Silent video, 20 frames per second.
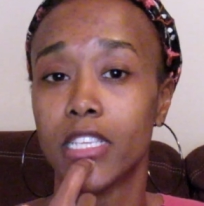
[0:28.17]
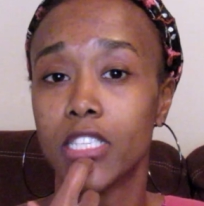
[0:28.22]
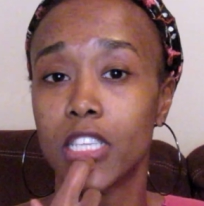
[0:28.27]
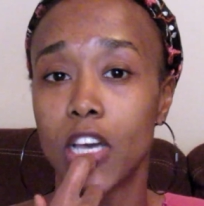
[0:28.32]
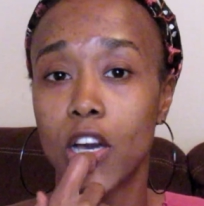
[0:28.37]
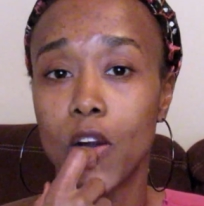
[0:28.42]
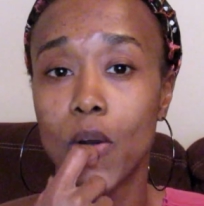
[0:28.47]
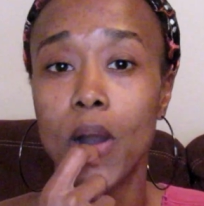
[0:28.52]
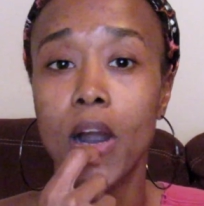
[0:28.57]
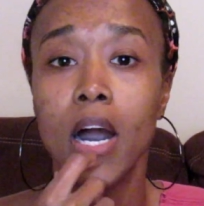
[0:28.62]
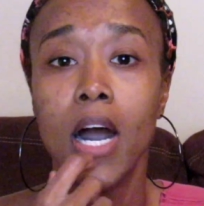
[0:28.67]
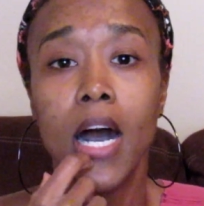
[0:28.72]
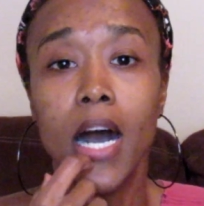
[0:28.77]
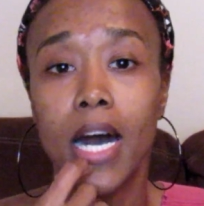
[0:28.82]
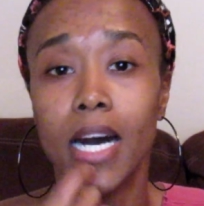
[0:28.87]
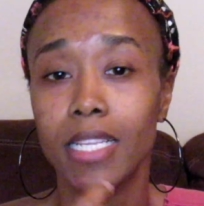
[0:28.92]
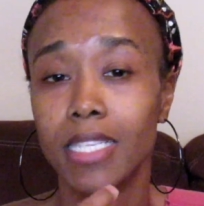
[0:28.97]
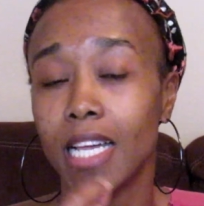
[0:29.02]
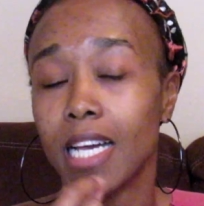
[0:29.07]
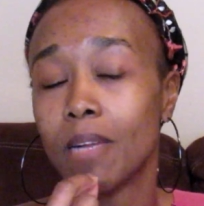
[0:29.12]
So
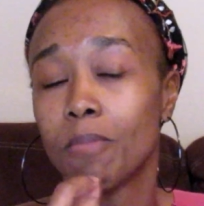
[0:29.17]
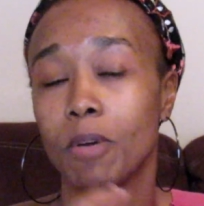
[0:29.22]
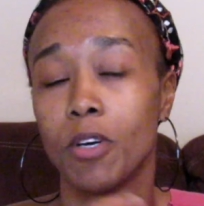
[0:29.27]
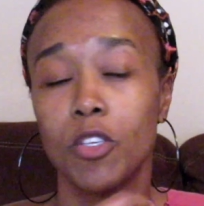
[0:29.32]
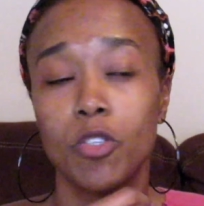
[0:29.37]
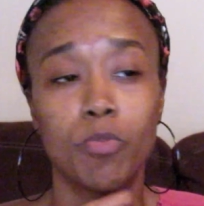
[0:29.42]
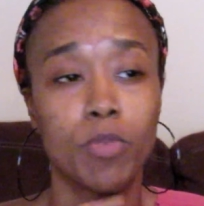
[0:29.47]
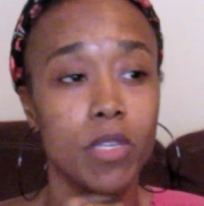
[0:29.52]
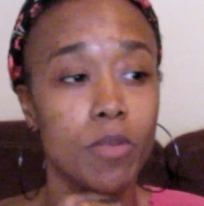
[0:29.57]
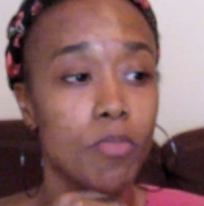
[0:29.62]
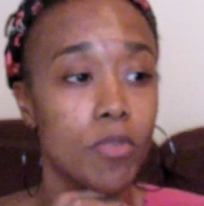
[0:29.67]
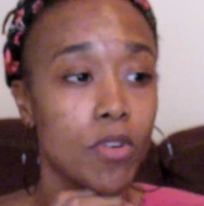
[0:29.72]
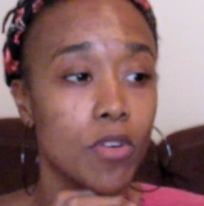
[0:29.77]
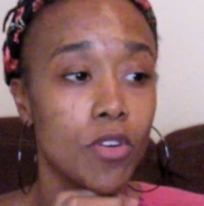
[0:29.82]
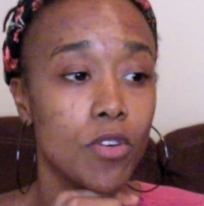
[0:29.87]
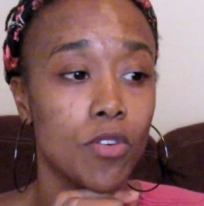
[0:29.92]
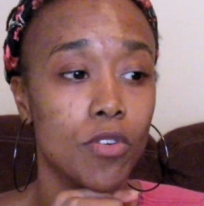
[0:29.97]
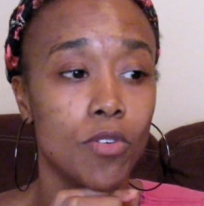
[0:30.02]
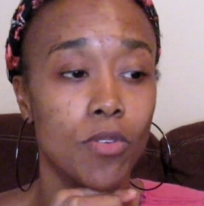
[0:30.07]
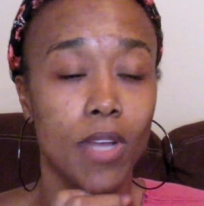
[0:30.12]
unlike most people
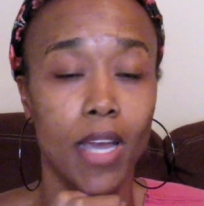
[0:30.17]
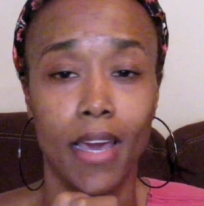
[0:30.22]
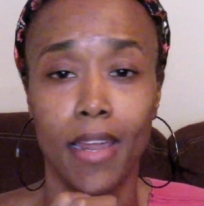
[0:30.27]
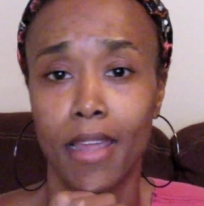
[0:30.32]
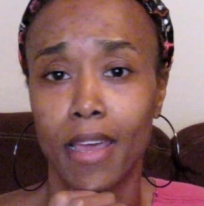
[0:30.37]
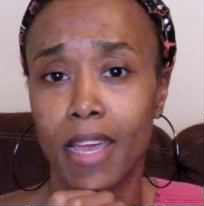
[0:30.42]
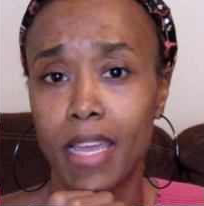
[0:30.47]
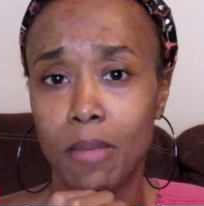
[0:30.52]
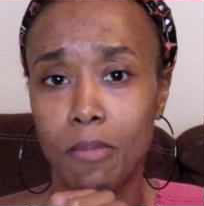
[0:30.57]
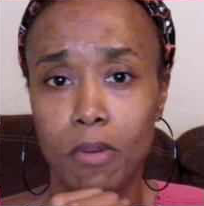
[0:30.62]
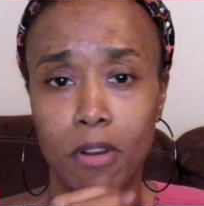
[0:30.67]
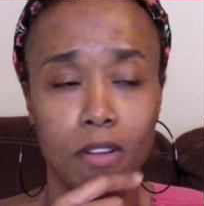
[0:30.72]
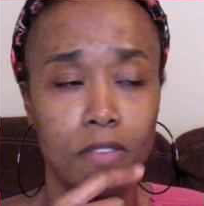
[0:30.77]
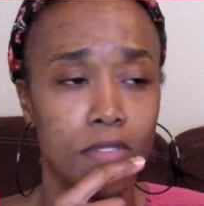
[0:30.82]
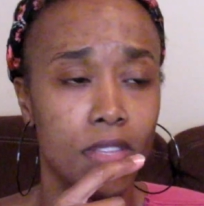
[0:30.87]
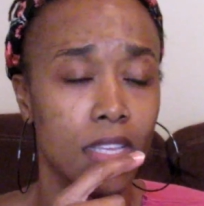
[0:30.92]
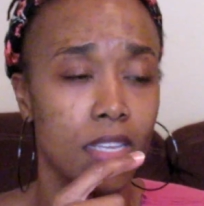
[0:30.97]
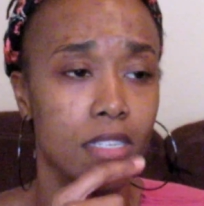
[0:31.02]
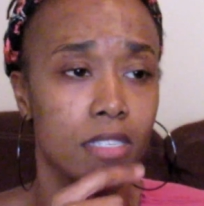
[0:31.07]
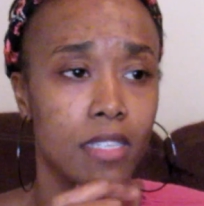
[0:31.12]
who kind of hate
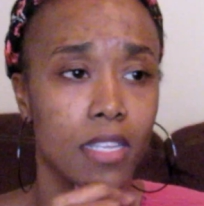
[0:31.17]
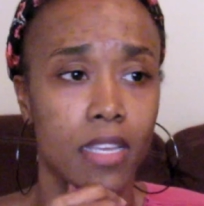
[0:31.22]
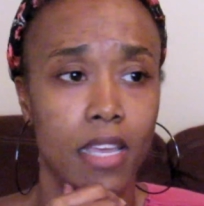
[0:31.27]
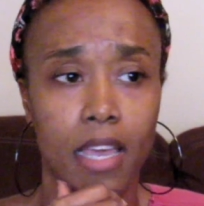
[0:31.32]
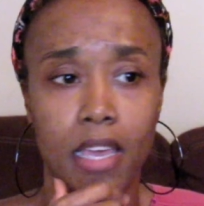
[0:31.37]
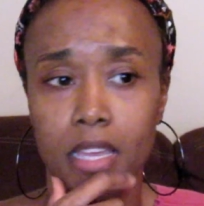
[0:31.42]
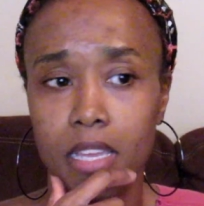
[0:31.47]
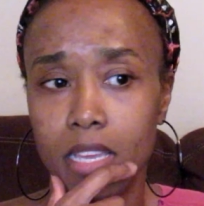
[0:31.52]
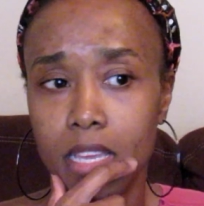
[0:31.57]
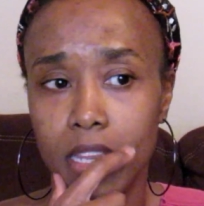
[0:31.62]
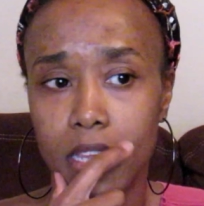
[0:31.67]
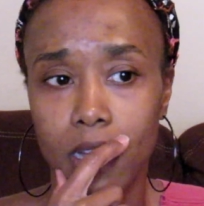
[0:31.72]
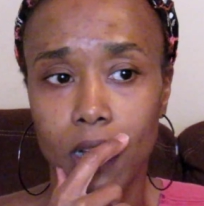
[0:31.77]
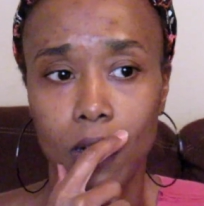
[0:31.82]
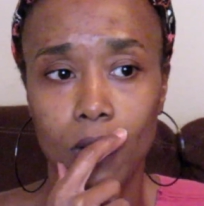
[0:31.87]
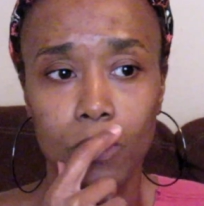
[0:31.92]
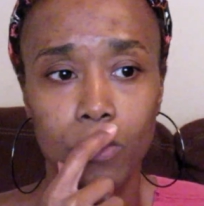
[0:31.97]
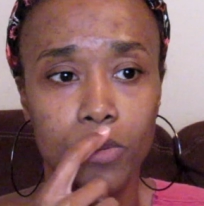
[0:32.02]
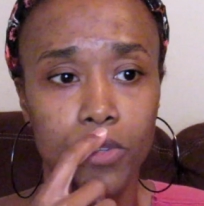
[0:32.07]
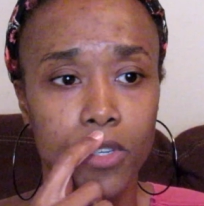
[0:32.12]
birthdays, they hate getting
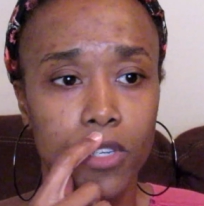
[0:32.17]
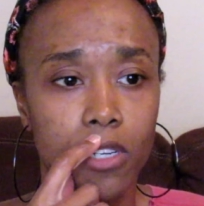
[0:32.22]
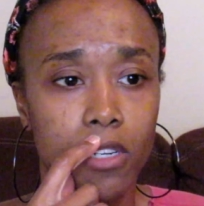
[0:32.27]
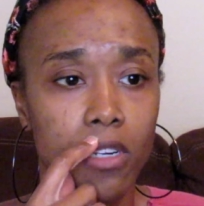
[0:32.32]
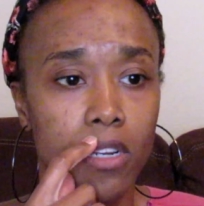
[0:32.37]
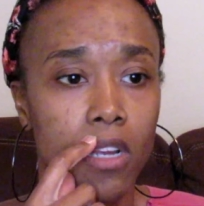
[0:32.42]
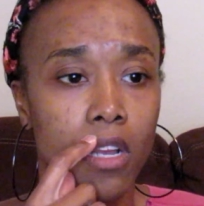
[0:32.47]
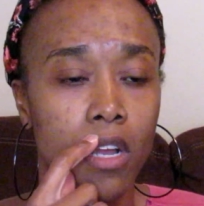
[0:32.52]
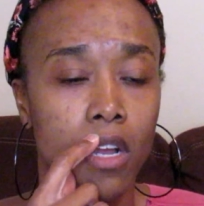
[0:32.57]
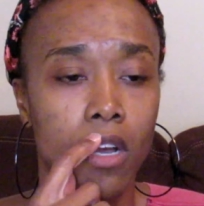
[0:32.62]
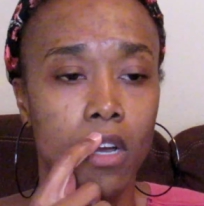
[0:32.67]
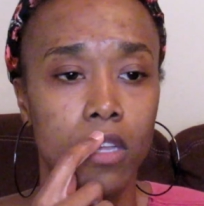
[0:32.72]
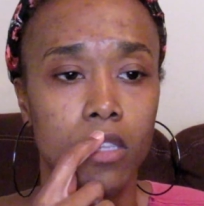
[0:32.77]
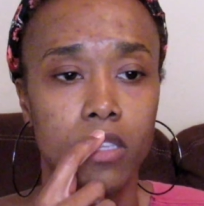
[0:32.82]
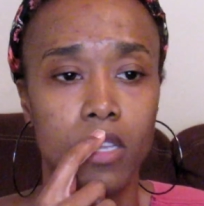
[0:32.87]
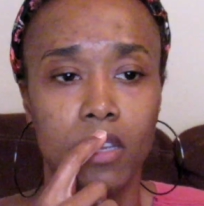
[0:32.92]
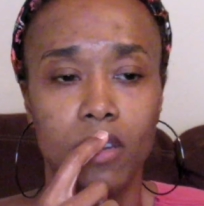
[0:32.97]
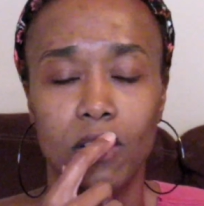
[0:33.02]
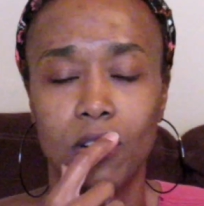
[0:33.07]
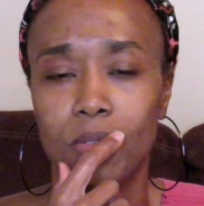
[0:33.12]
older,
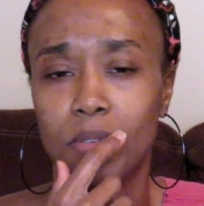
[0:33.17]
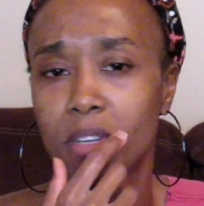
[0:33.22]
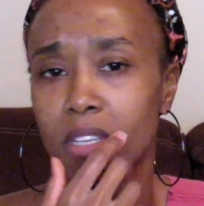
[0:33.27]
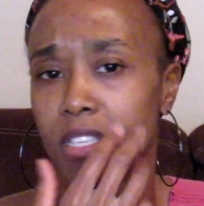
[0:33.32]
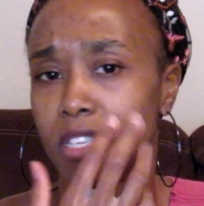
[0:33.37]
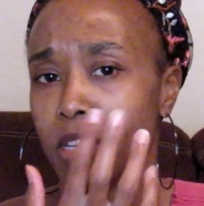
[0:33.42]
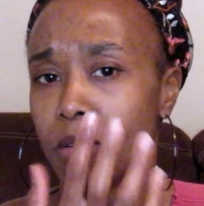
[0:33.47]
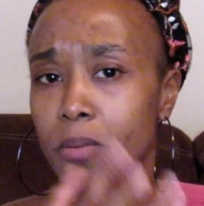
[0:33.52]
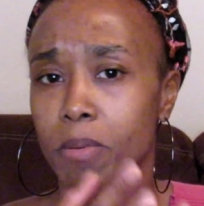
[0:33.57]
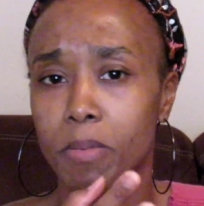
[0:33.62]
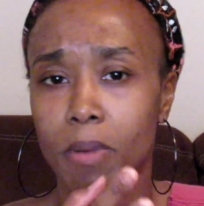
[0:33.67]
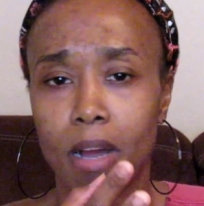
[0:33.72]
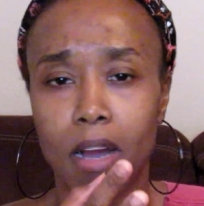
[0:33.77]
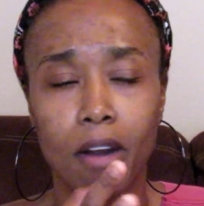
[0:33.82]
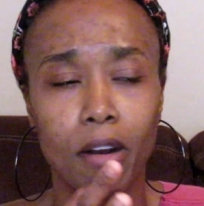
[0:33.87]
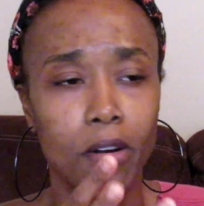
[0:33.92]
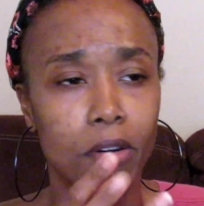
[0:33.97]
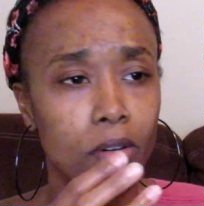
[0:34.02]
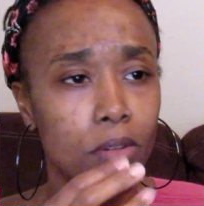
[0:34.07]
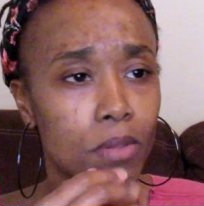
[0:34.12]
they don't want to tell people
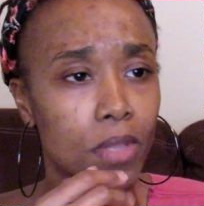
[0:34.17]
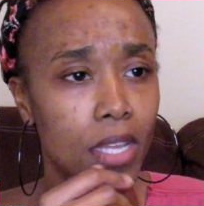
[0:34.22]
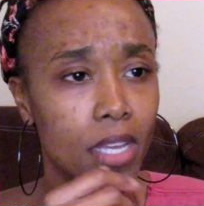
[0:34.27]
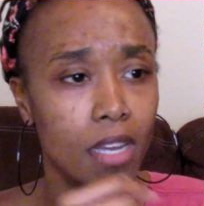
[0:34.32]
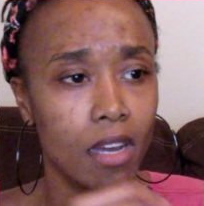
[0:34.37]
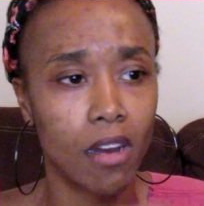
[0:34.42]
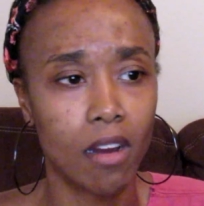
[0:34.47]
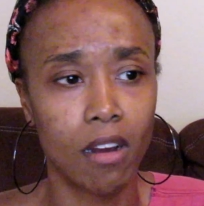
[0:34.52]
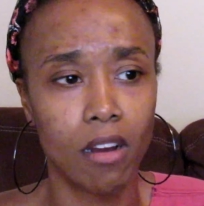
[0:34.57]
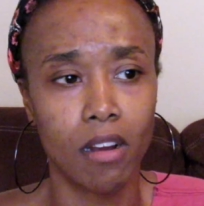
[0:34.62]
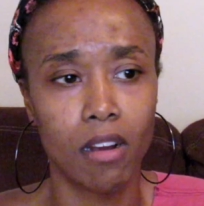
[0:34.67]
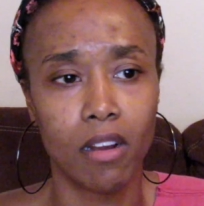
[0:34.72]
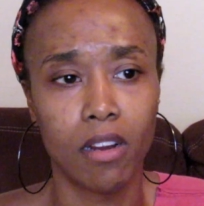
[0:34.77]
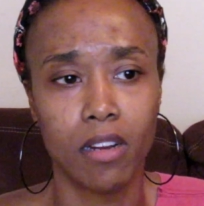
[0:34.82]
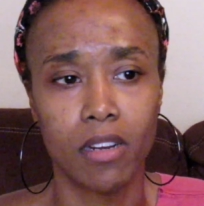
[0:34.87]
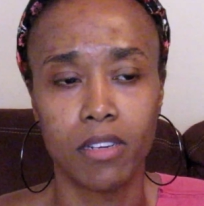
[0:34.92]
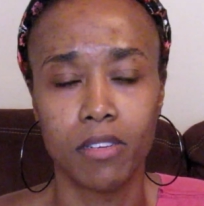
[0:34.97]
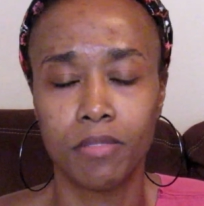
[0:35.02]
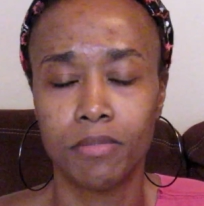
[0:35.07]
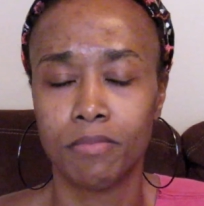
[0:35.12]
how old they
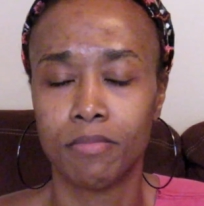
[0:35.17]
are,